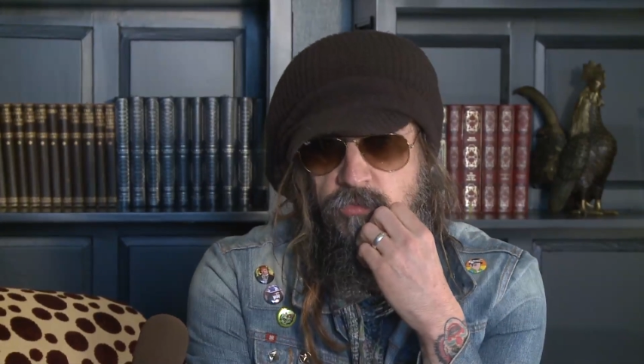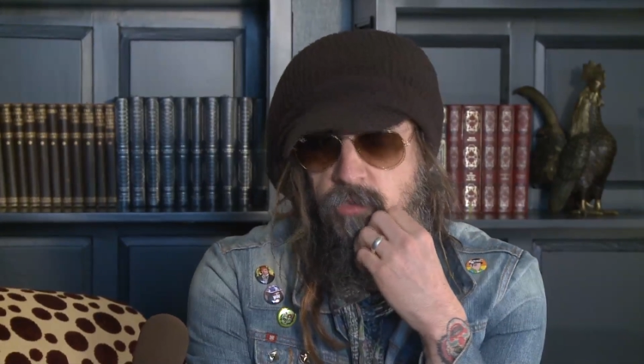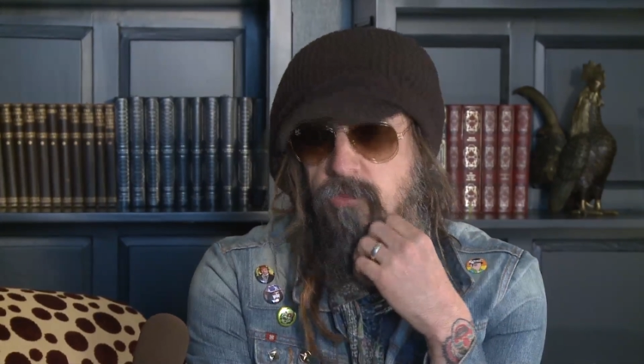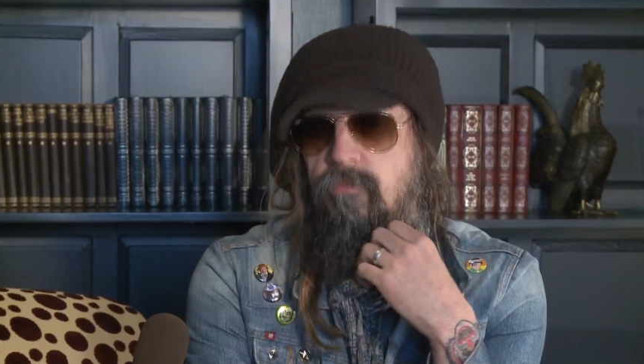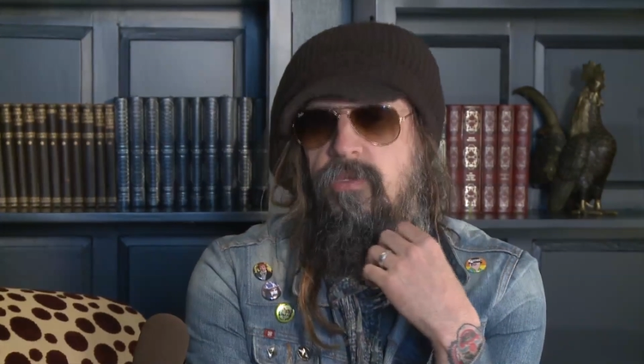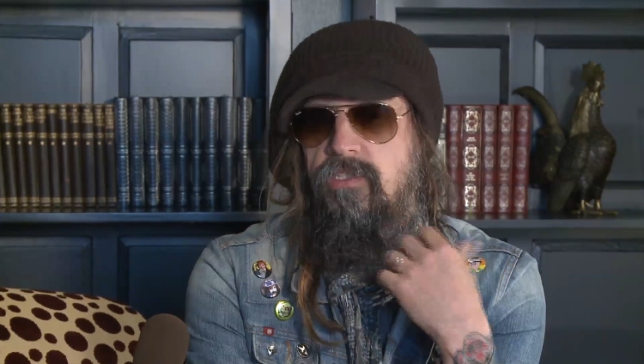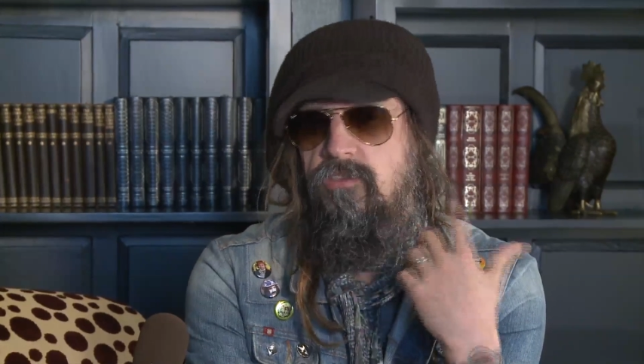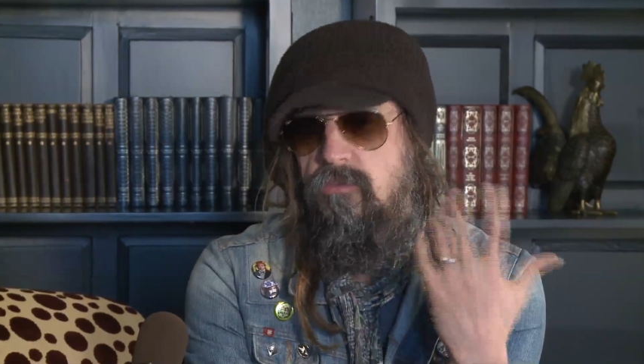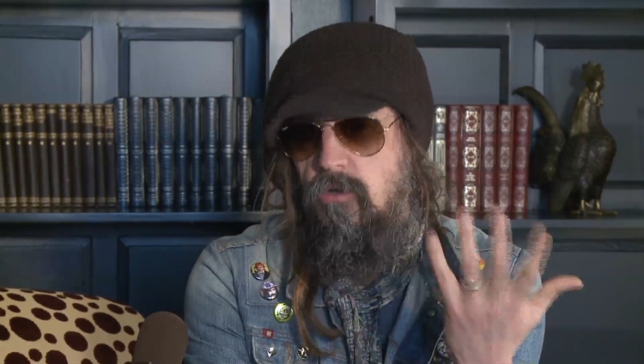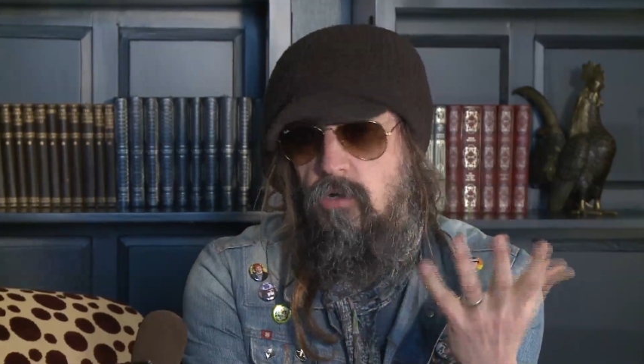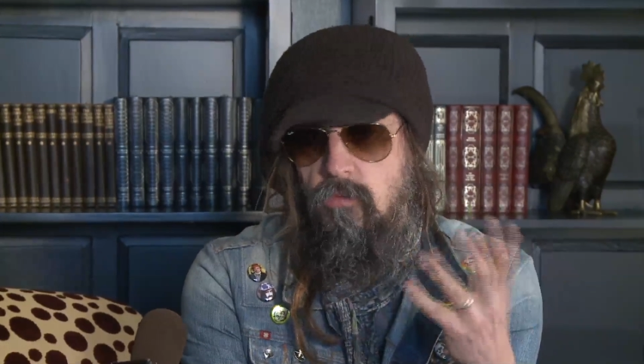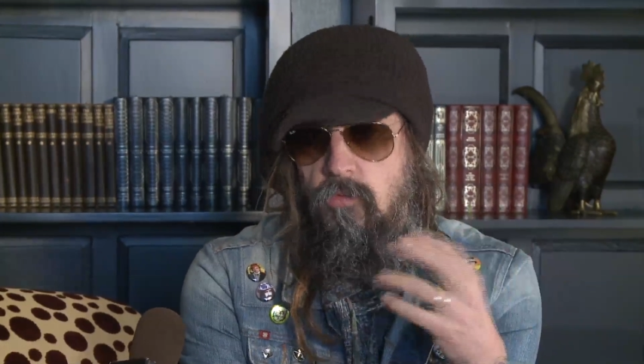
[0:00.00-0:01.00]
whether it be
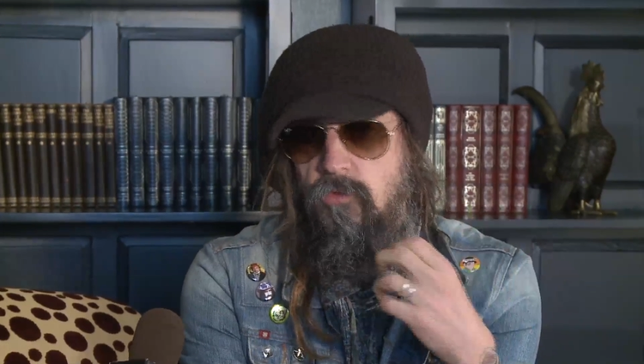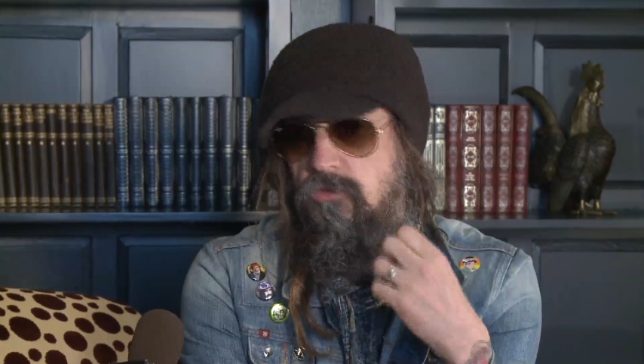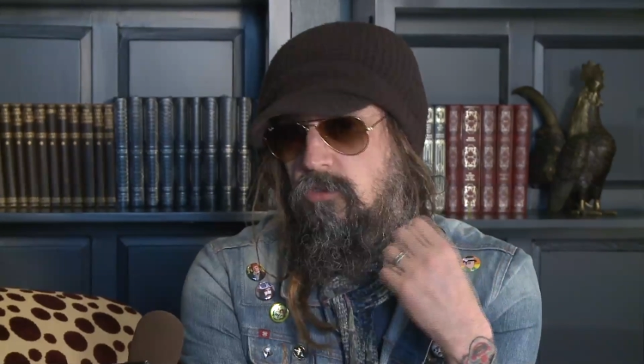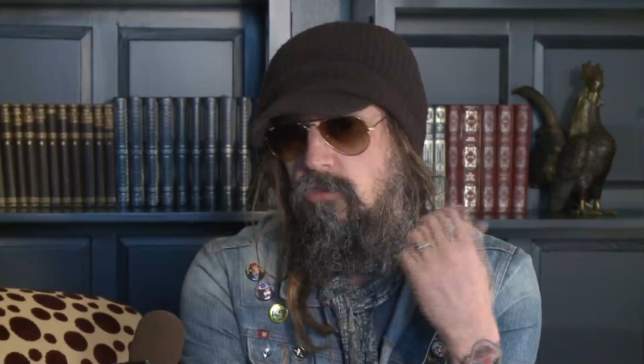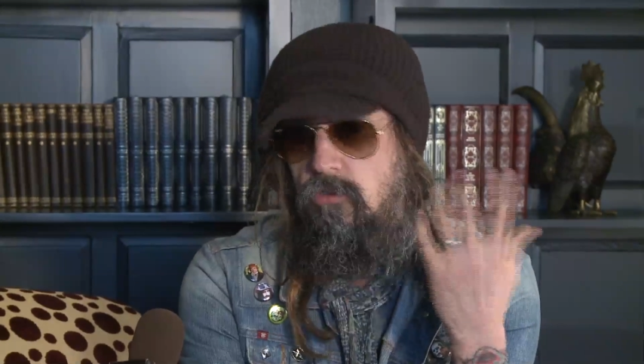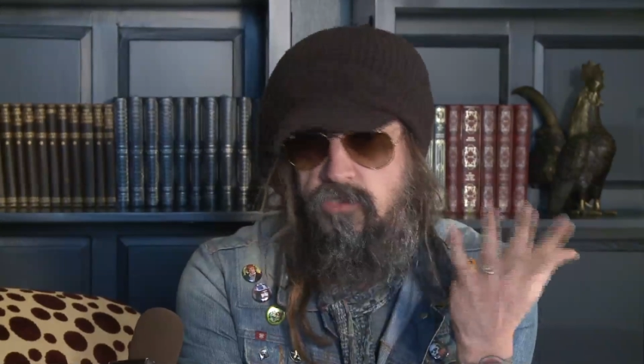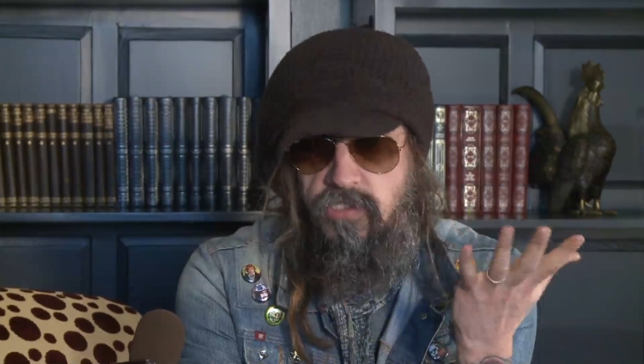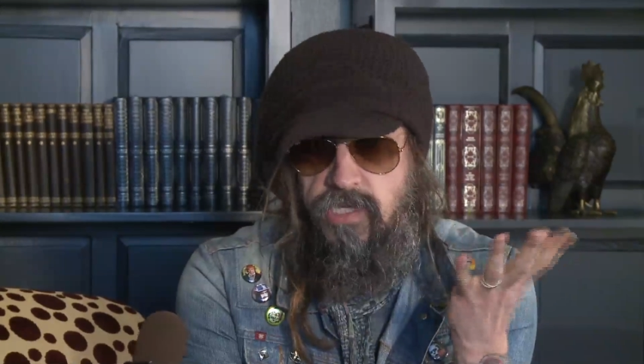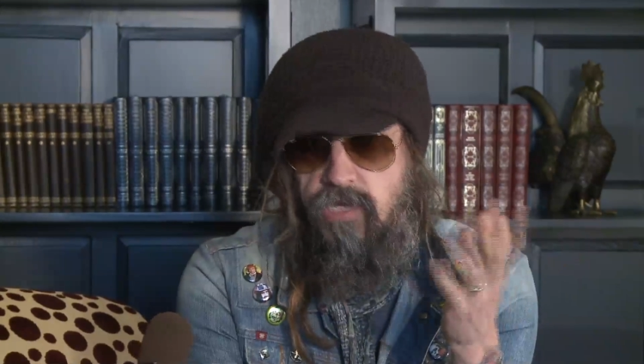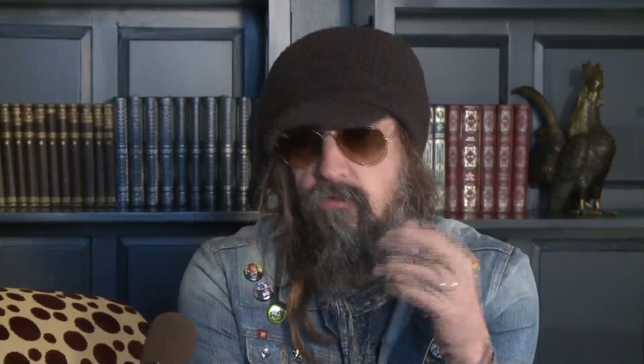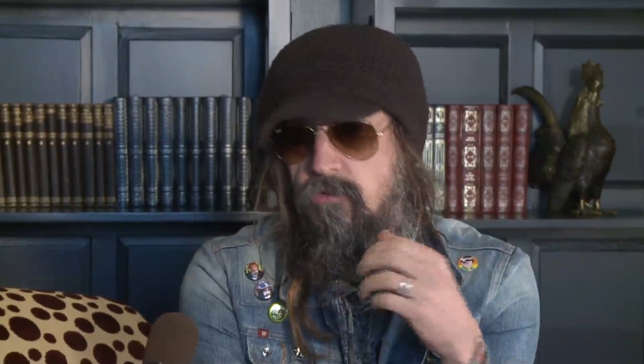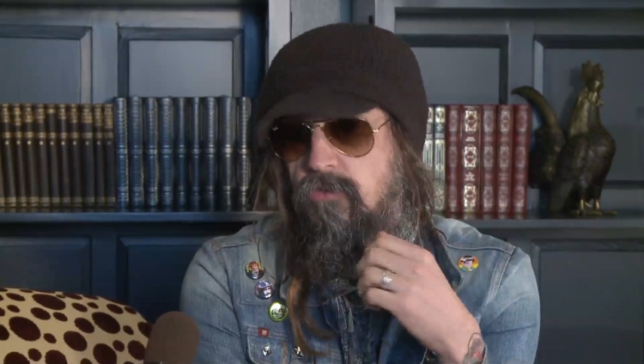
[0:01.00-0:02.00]
Star Wars or Close
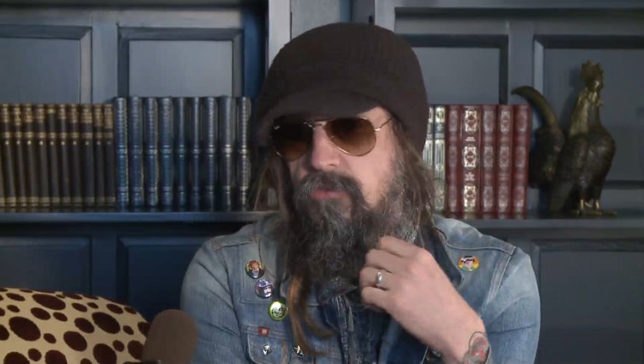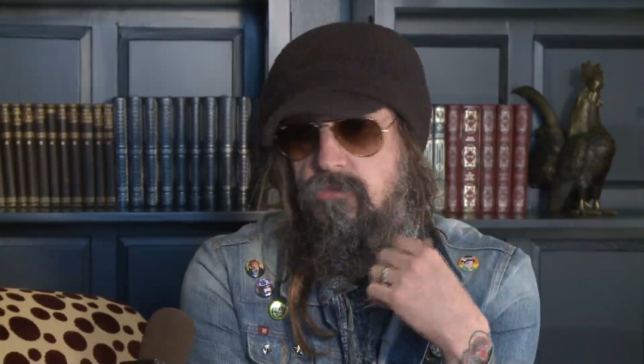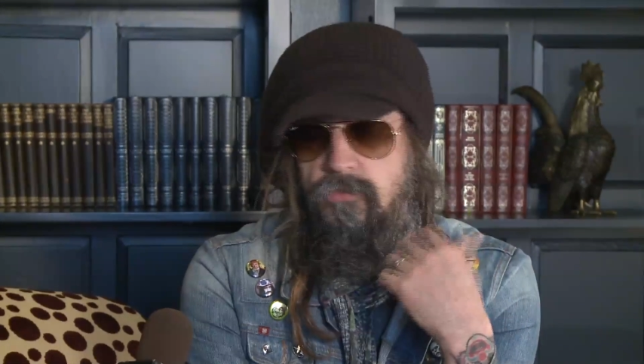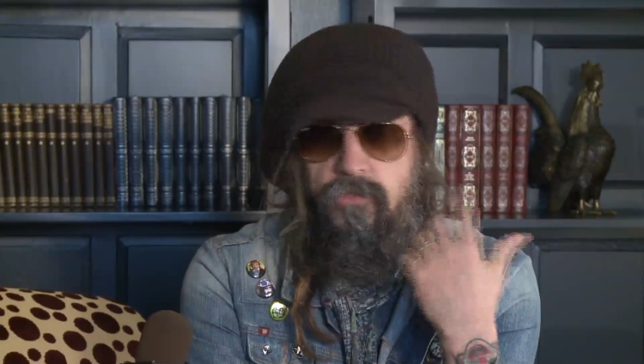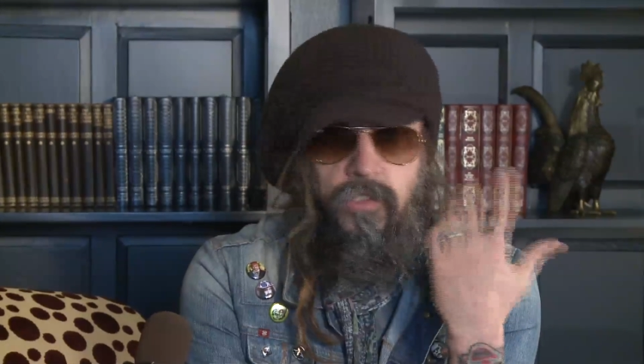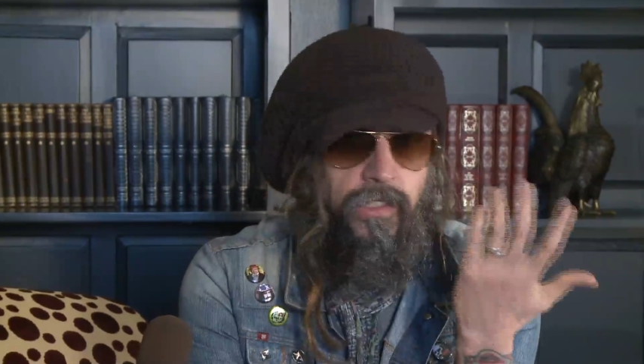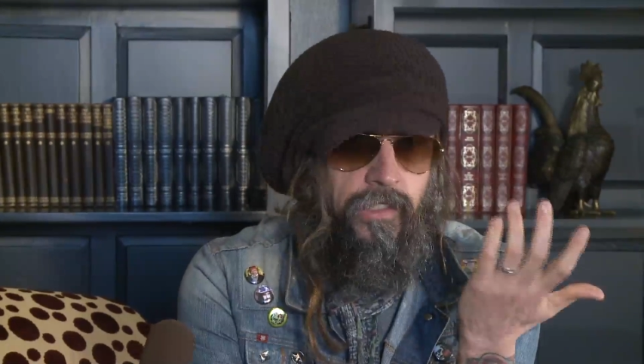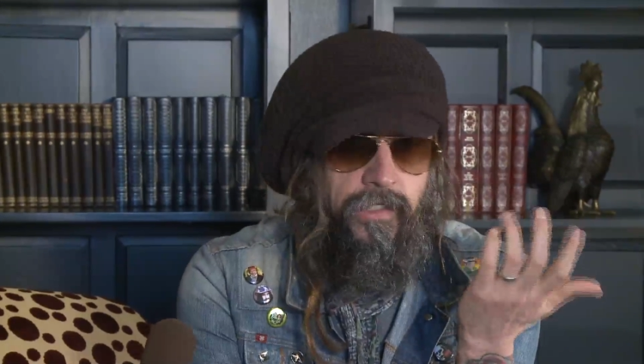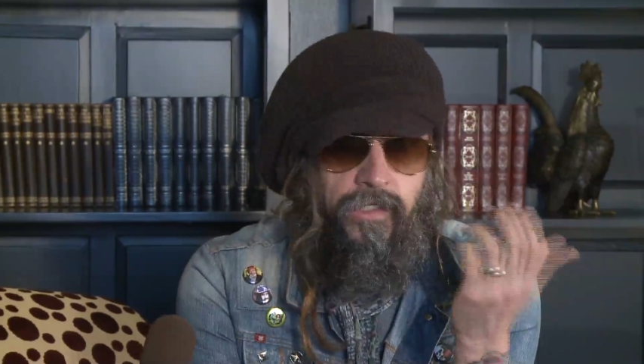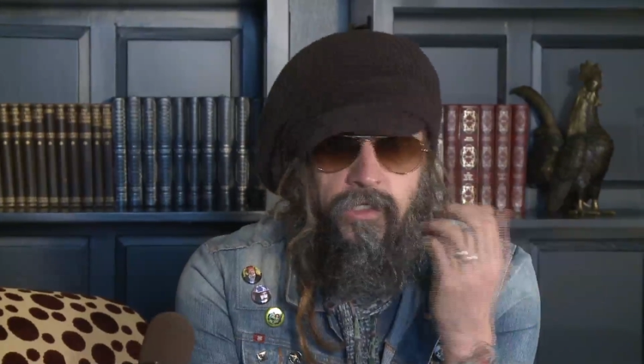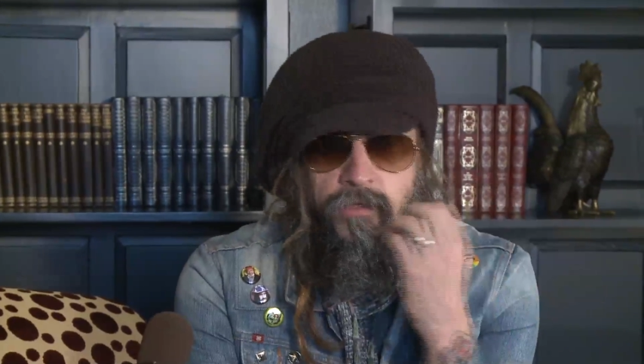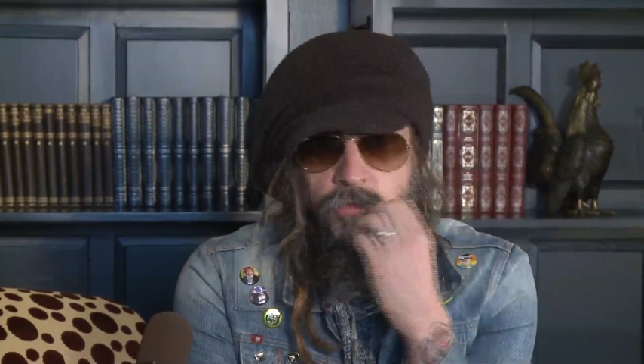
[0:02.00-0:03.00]
Encounters or
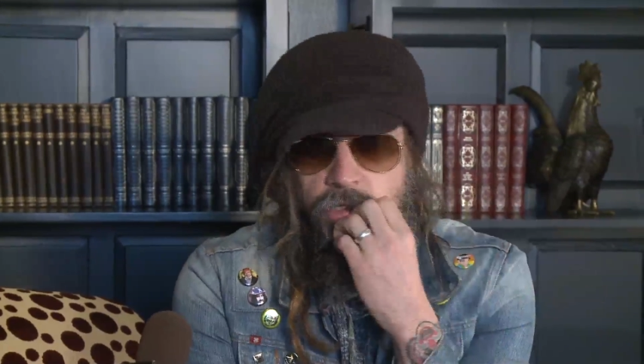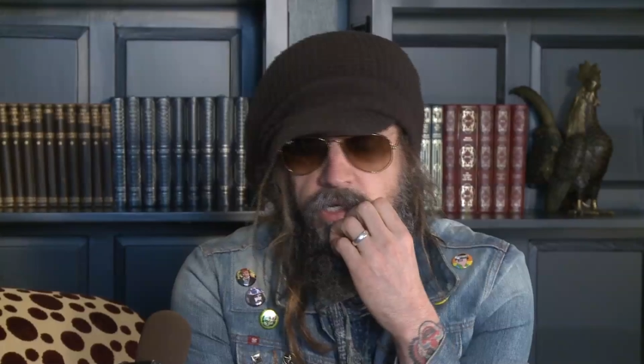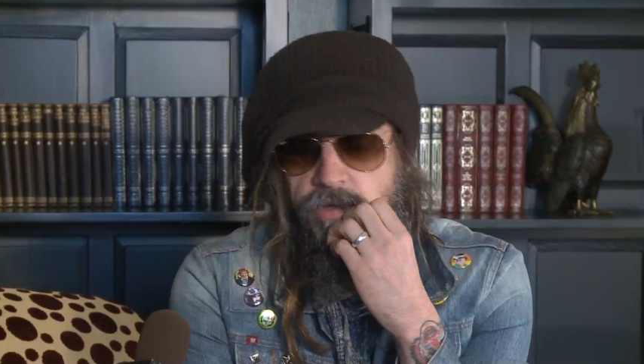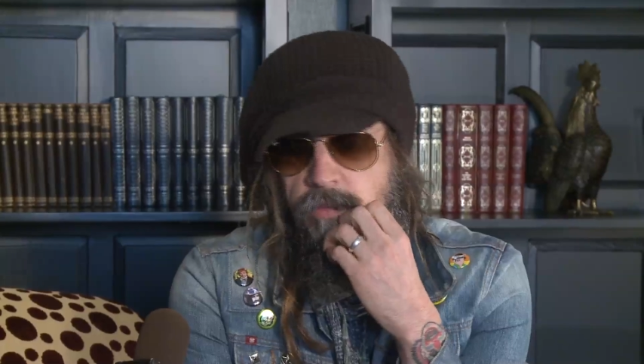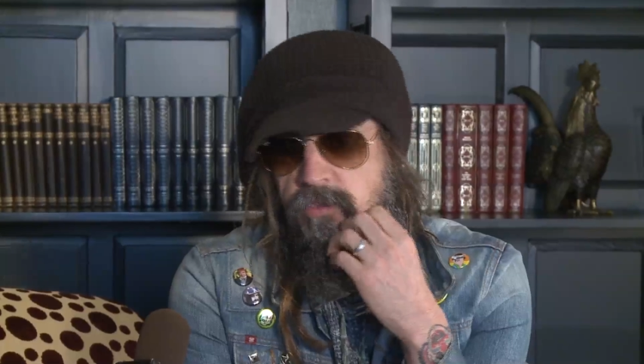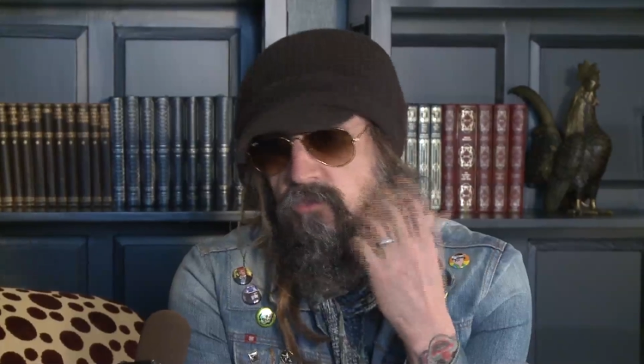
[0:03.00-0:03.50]
whatever.